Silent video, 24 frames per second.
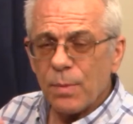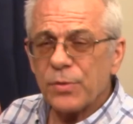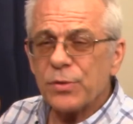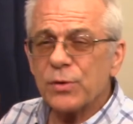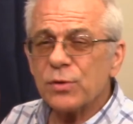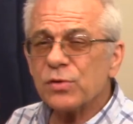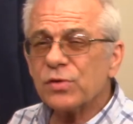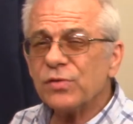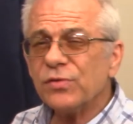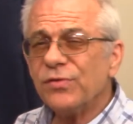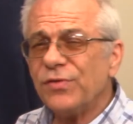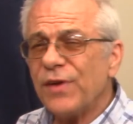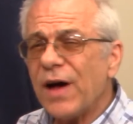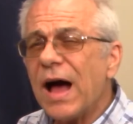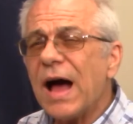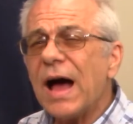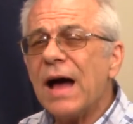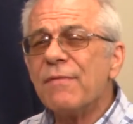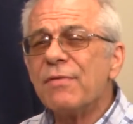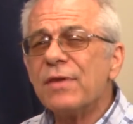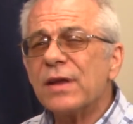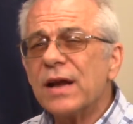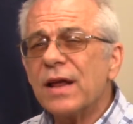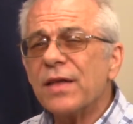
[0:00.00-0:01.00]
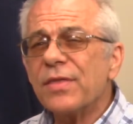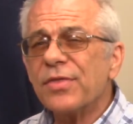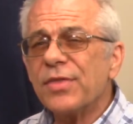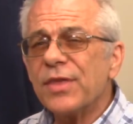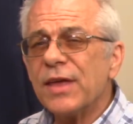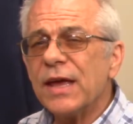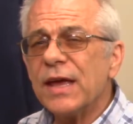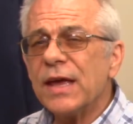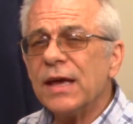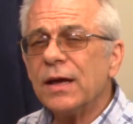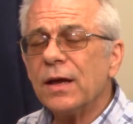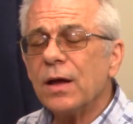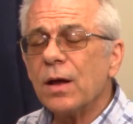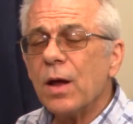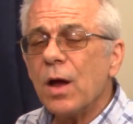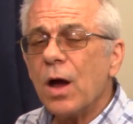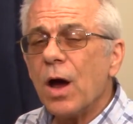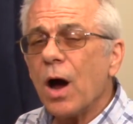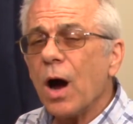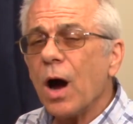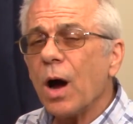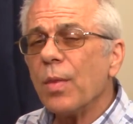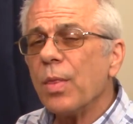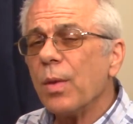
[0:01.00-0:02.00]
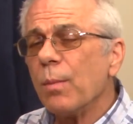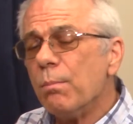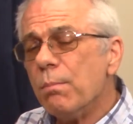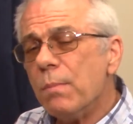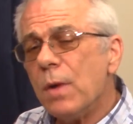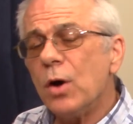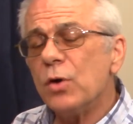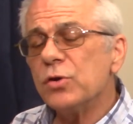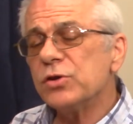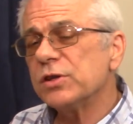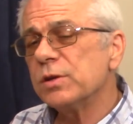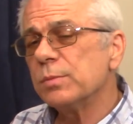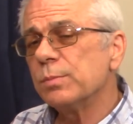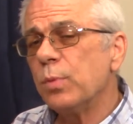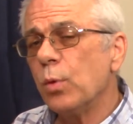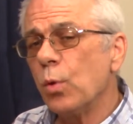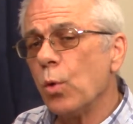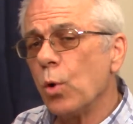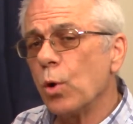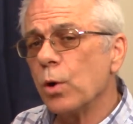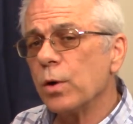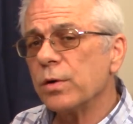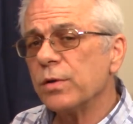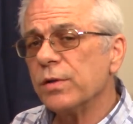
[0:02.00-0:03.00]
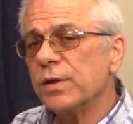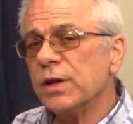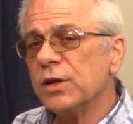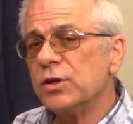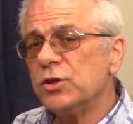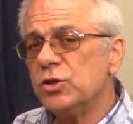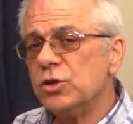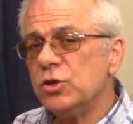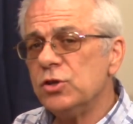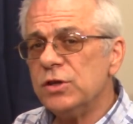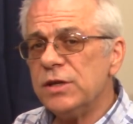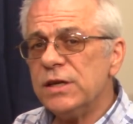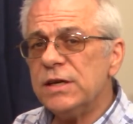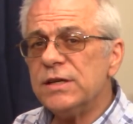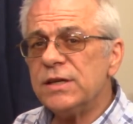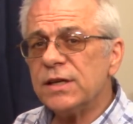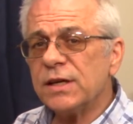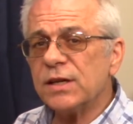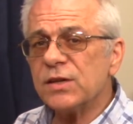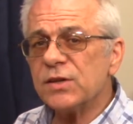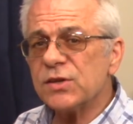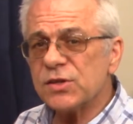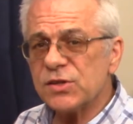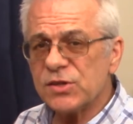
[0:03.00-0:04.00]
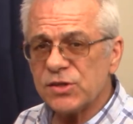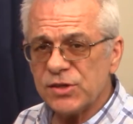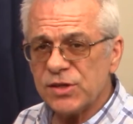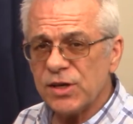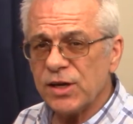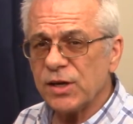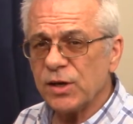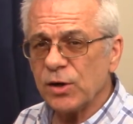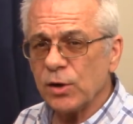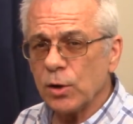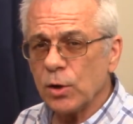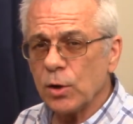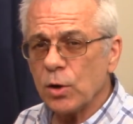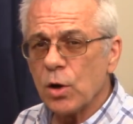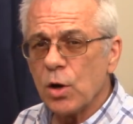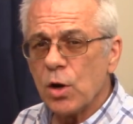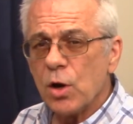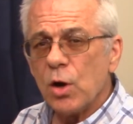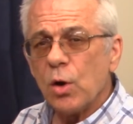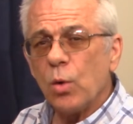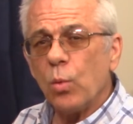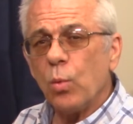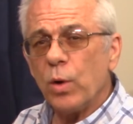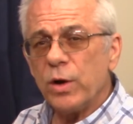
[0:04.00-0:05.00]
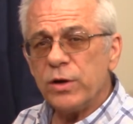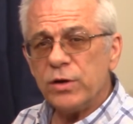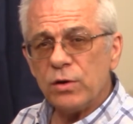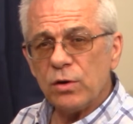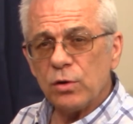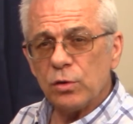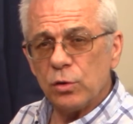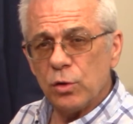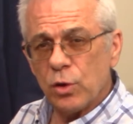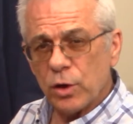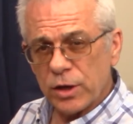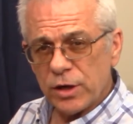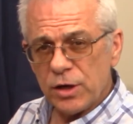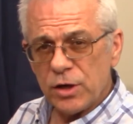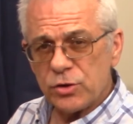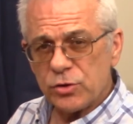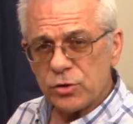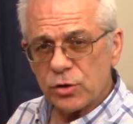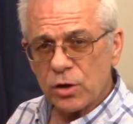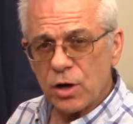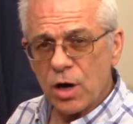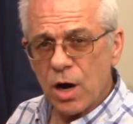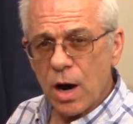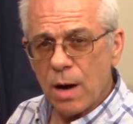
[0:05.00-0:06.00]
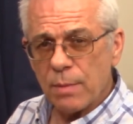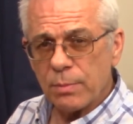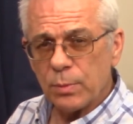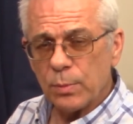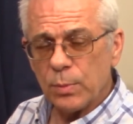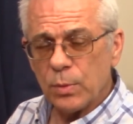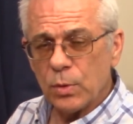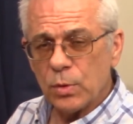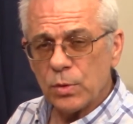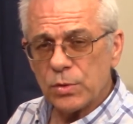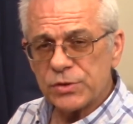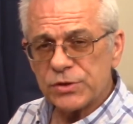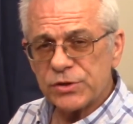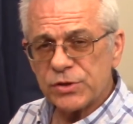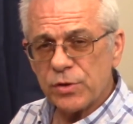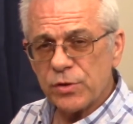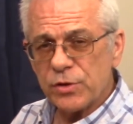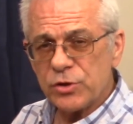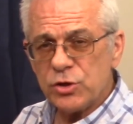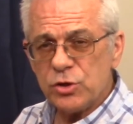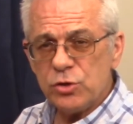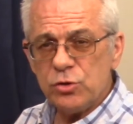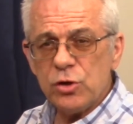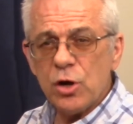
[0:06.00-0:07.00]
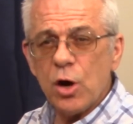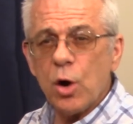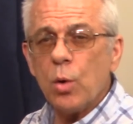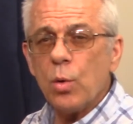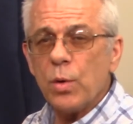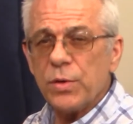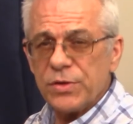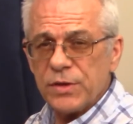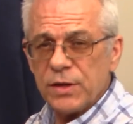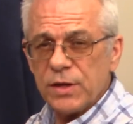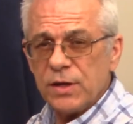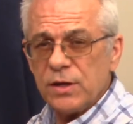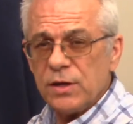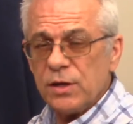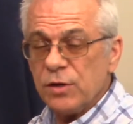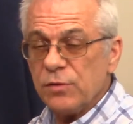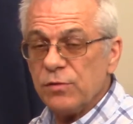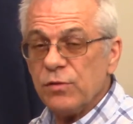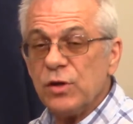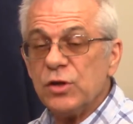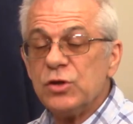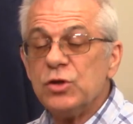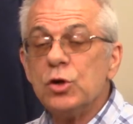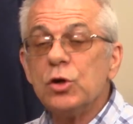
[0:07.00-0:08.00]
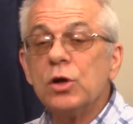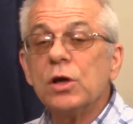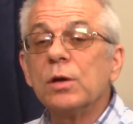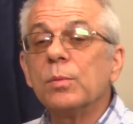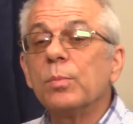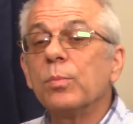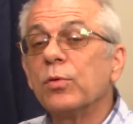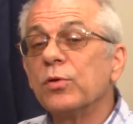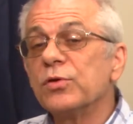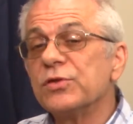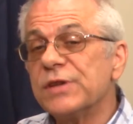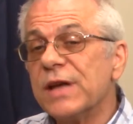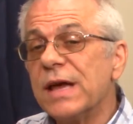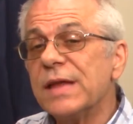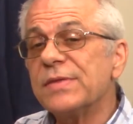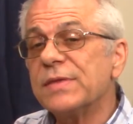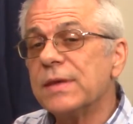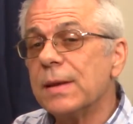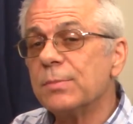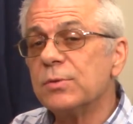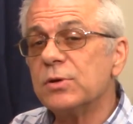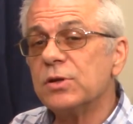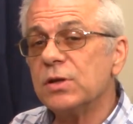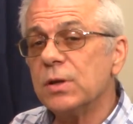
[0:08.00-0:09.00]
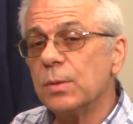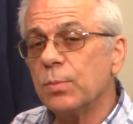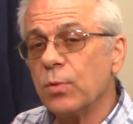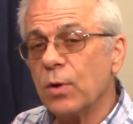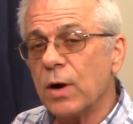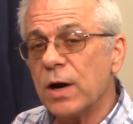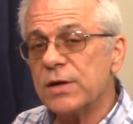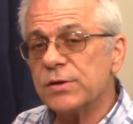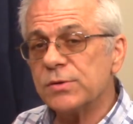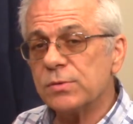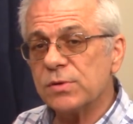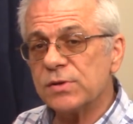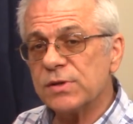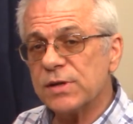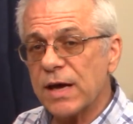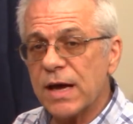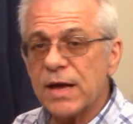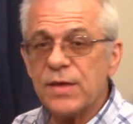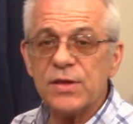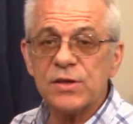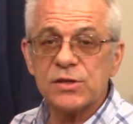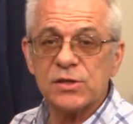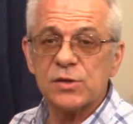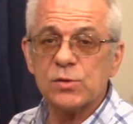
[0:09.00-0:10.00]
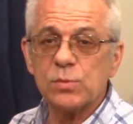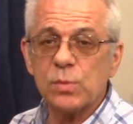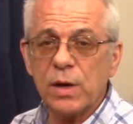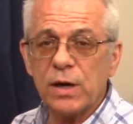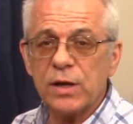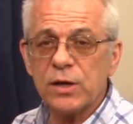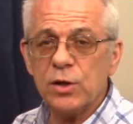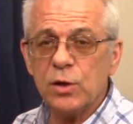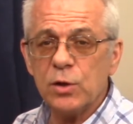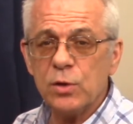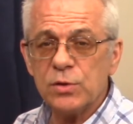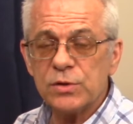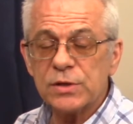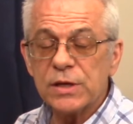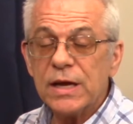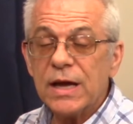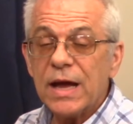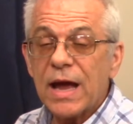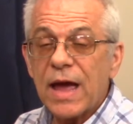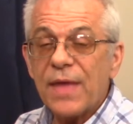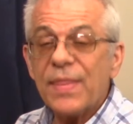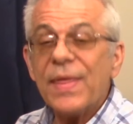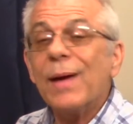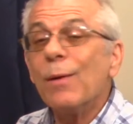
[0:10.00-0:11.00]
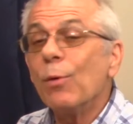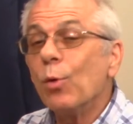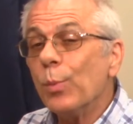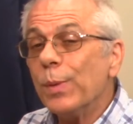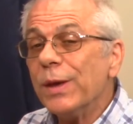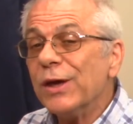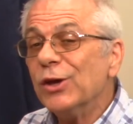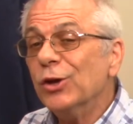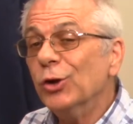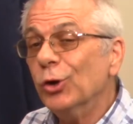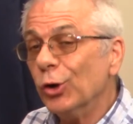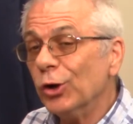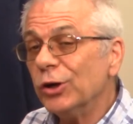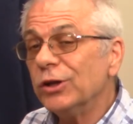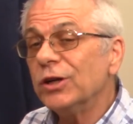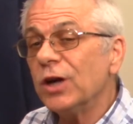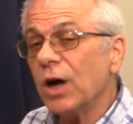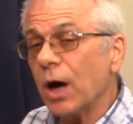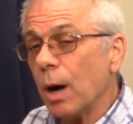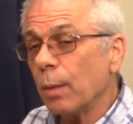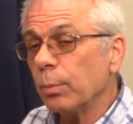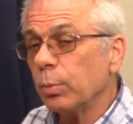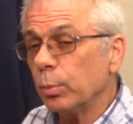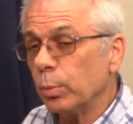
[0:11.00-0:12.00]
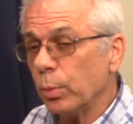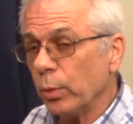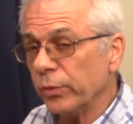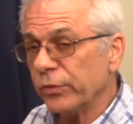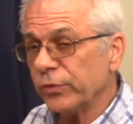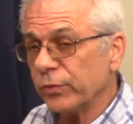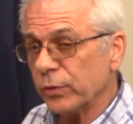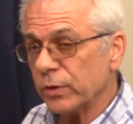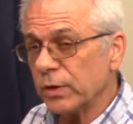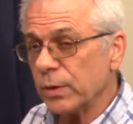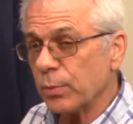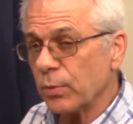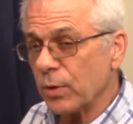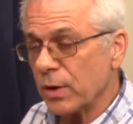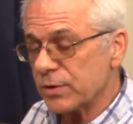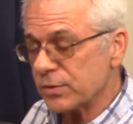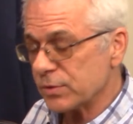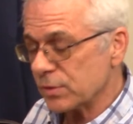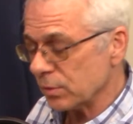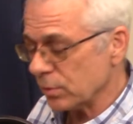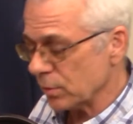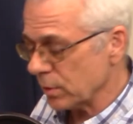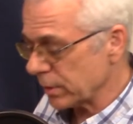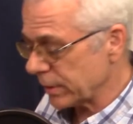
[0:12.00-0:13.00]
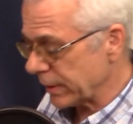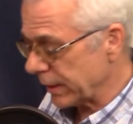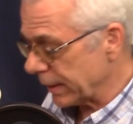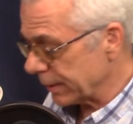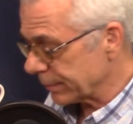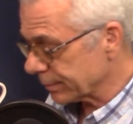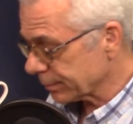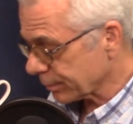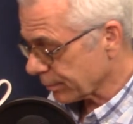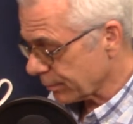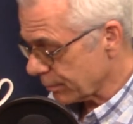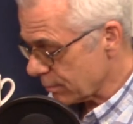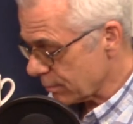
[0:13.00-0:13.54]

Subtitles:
but there's 5 that I think are the most important that you need to consider when you're looking at your comparables, so that that you can present them to the appraiser and say, hey, this is what I used, and they will be good comparables for the appraiser to look at.